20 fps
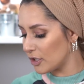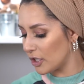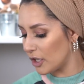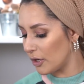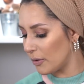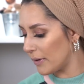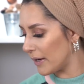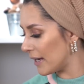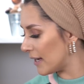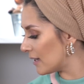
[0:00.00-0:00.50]

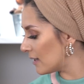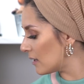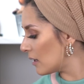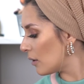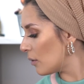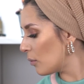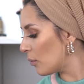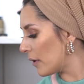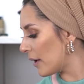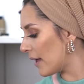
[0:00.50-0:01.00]
go in
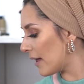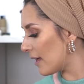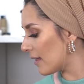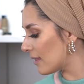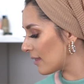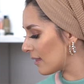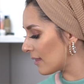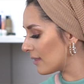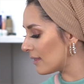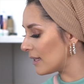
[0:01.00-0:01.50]

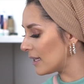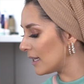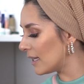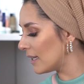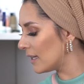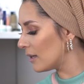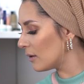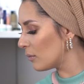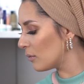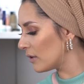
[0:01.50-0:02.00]
with
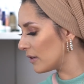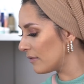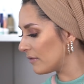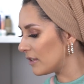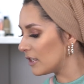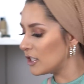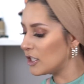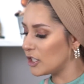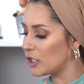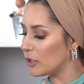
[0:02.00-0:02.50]
one of
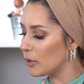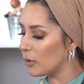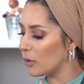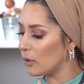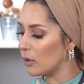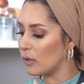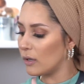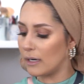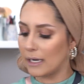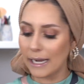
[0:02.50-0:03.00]
the
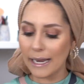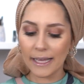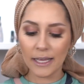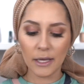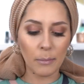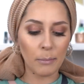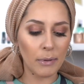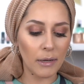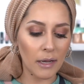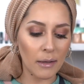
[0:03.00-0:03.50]
Dior
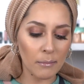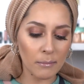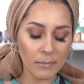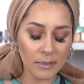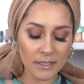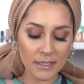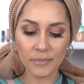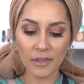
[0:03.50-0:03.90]
Lacquer Plumps.